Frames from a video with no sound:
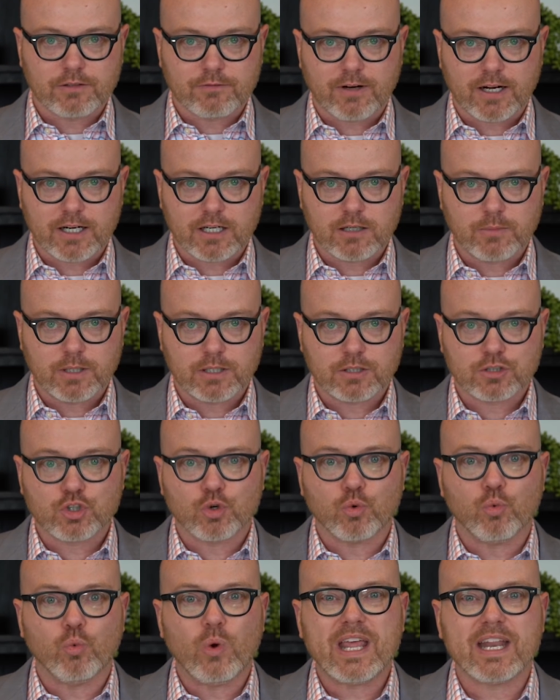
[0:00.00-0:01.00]
environment
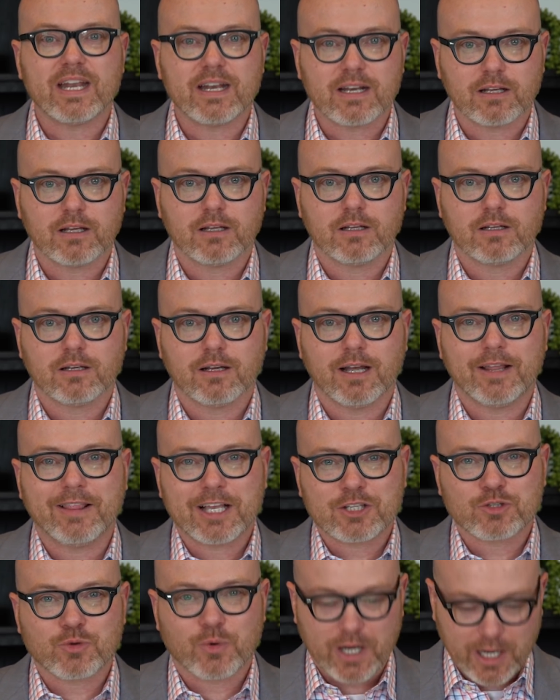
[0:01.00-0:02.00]
to win. And
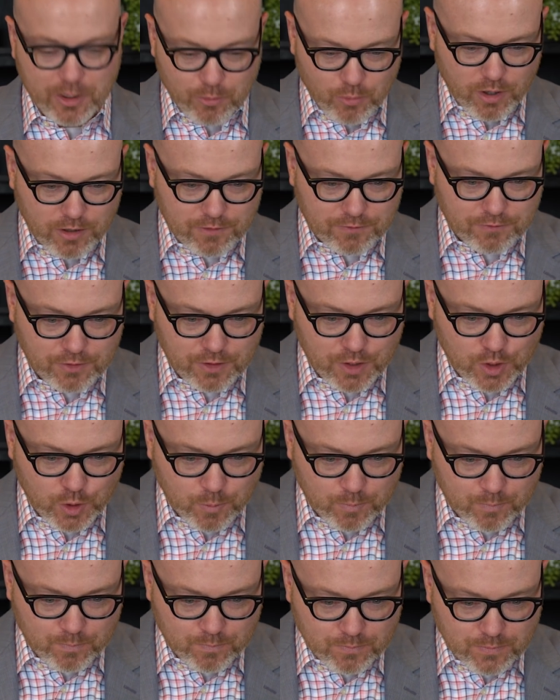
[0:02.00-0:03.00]
that's what I want for
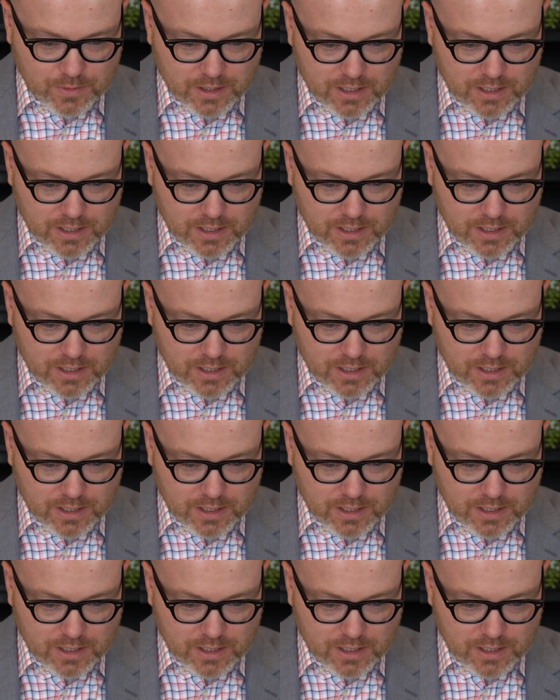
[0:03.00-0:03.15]
you.